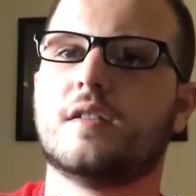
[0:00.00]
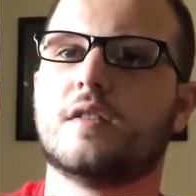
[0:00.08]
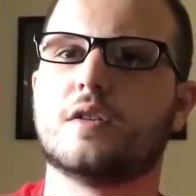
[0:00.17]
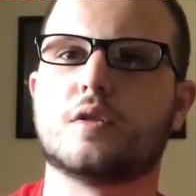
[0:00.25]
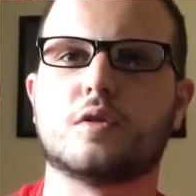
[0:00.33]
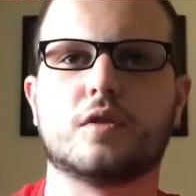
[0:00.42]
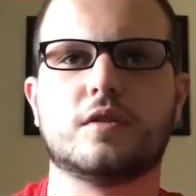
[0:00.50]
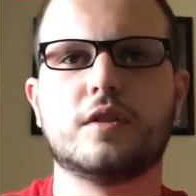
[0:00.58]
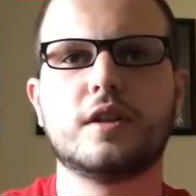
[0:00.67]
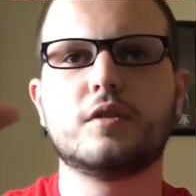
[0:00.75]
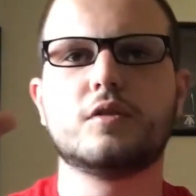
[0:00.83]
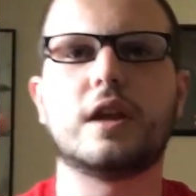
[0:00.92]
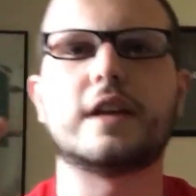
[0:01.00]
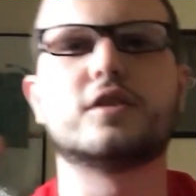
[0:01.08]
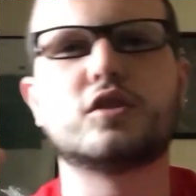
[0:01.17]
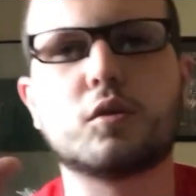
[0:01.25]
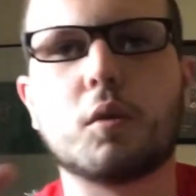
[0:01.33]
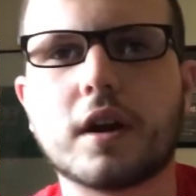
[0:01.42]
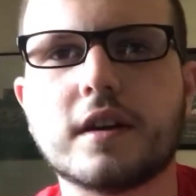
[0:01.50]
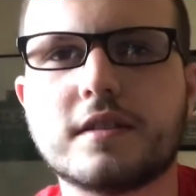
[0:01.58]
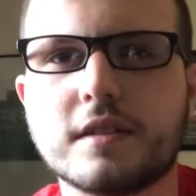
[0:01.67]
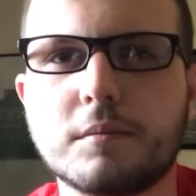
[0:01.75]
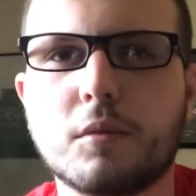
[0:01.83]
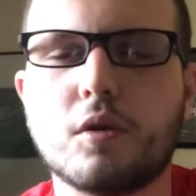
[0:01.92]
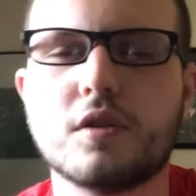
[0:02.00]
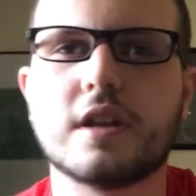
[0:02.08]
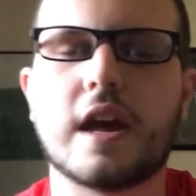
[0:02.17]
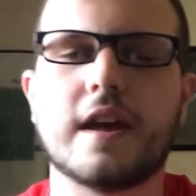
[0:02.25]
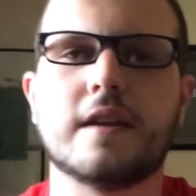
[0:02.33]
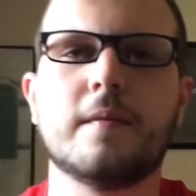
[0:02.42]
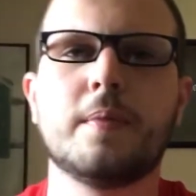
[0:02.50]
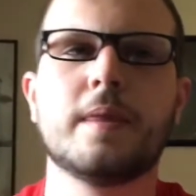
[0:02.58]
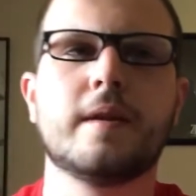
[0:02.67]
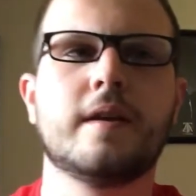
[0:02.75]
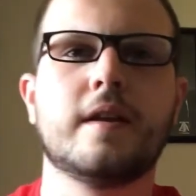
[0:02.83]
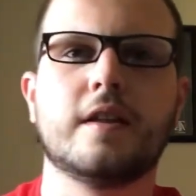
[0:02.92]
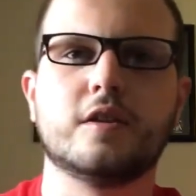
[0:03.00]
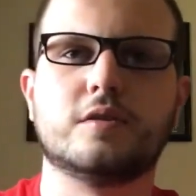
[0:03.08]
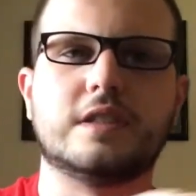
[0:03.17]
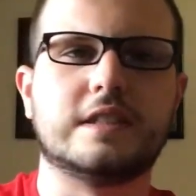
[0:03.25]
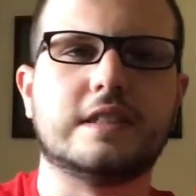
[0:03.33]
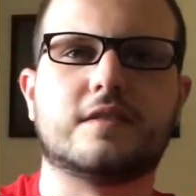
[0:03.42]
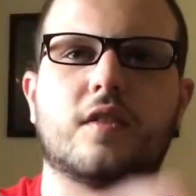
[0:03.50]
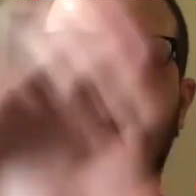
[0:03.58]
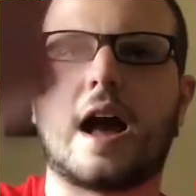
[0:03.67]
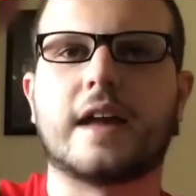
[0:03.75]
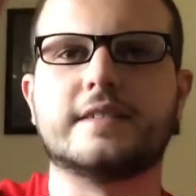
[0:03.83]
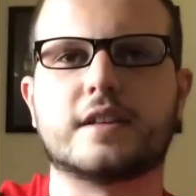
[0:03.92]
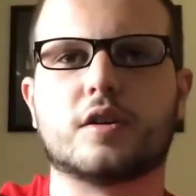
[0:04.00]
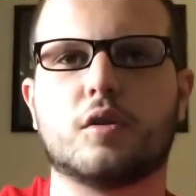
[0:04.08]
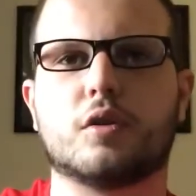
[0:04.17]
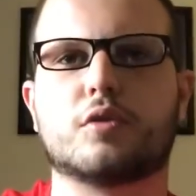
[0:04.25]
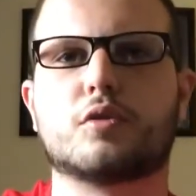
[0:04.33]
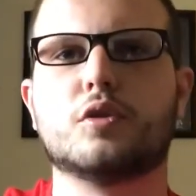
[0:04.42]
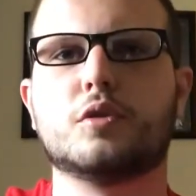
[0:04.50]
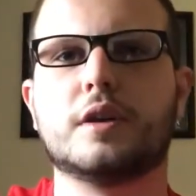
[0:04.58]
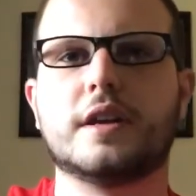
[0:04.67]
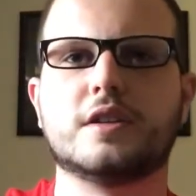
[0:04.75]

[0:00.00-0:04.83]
little square symbols, and you see these lines that go through it.